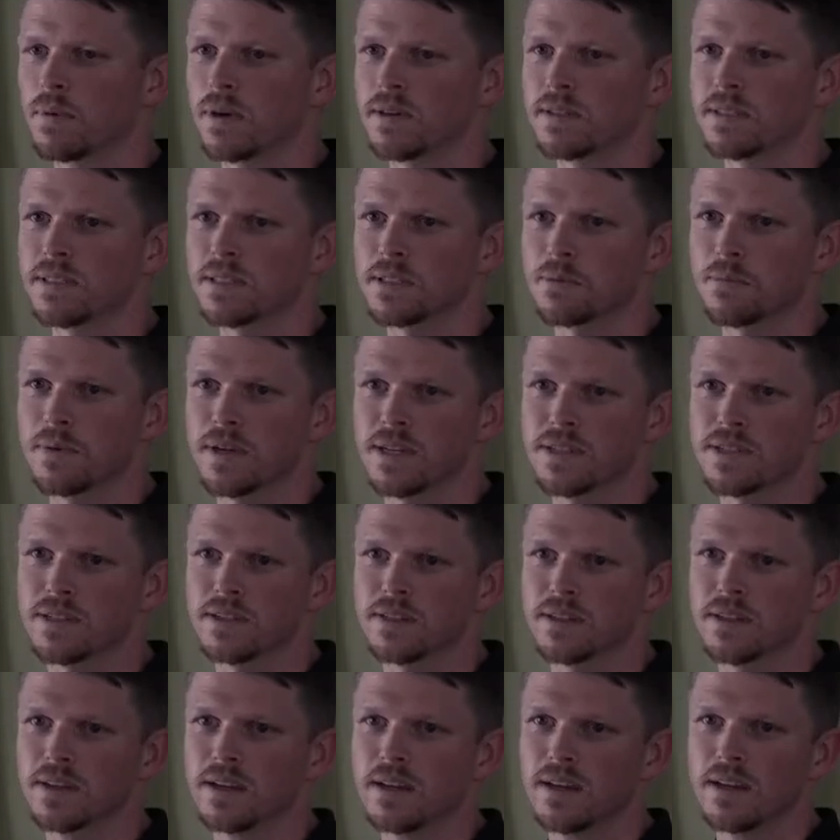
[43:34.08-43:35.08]

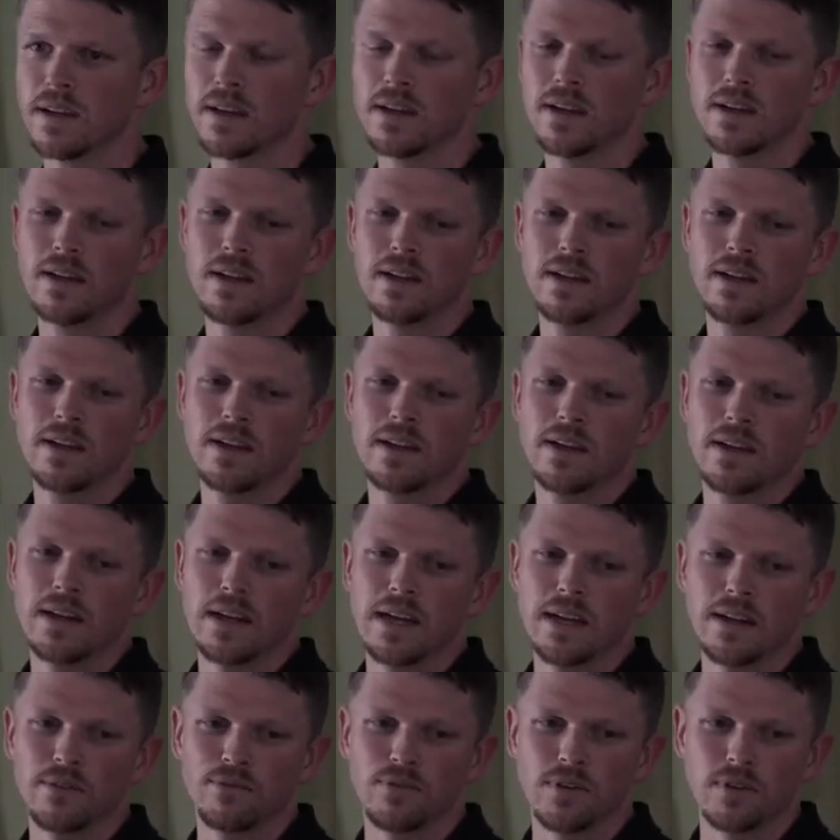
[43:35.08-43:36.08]
participation,
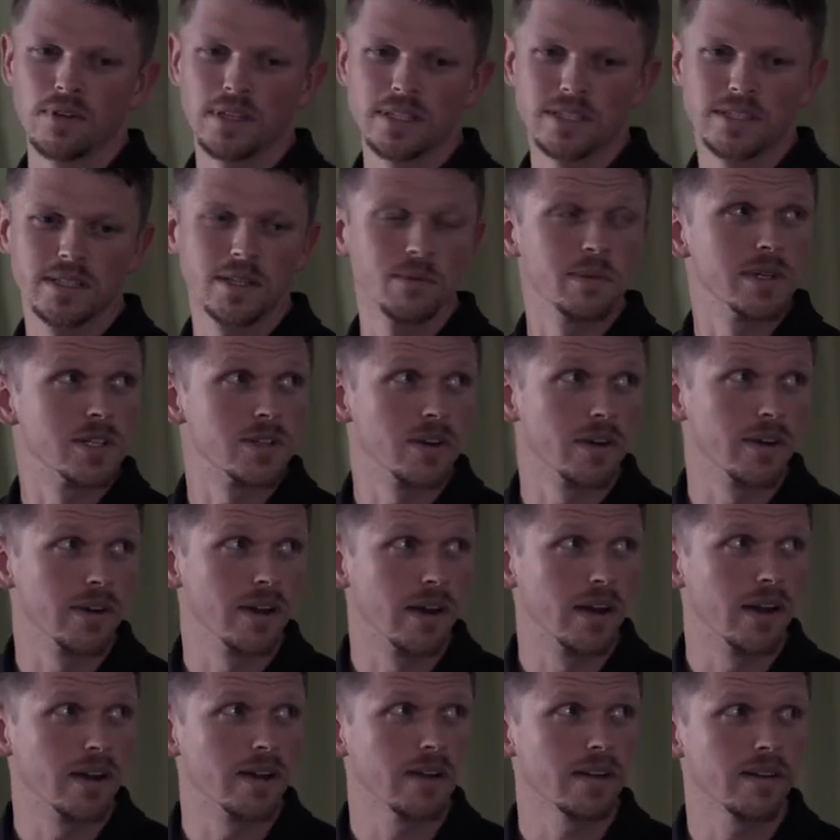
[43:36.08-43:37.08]
and for listening to me drone
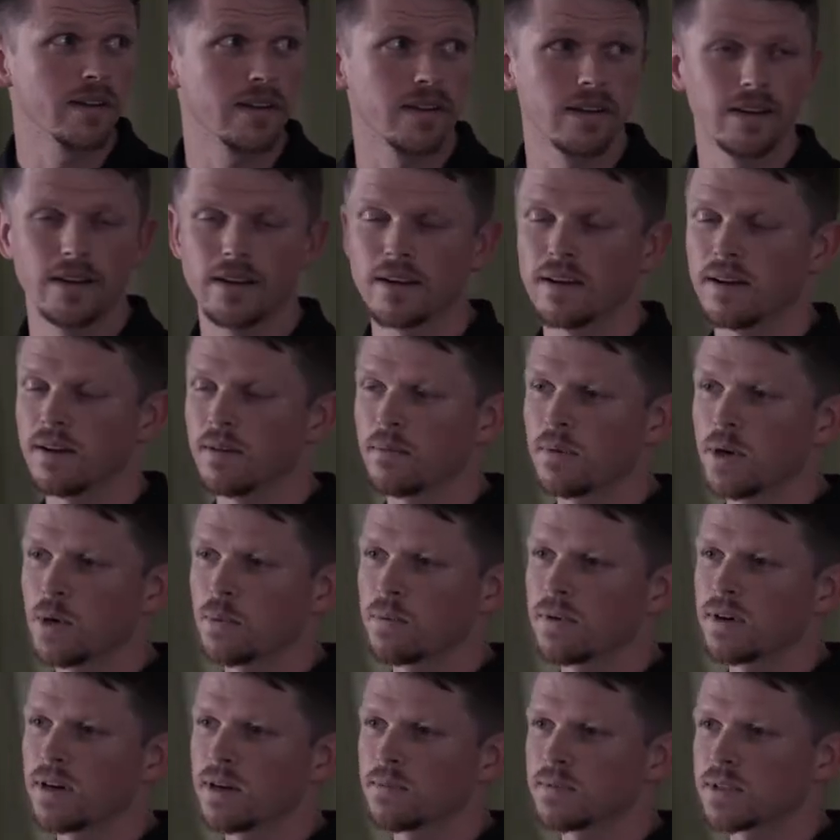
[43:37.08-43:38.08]
on.
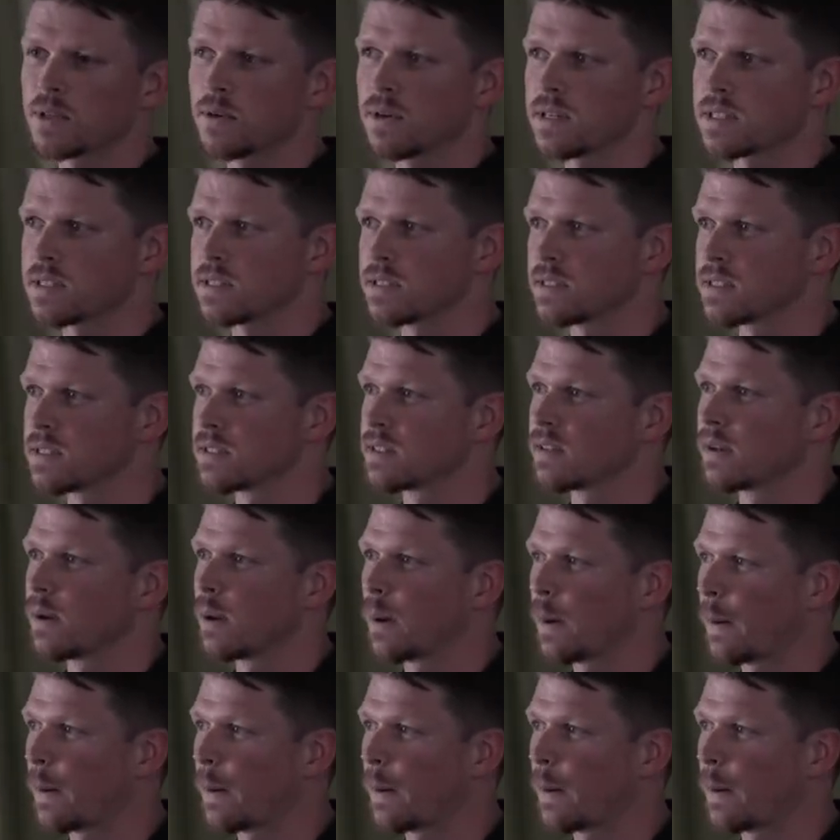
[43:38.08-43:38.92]
Open it up to questions.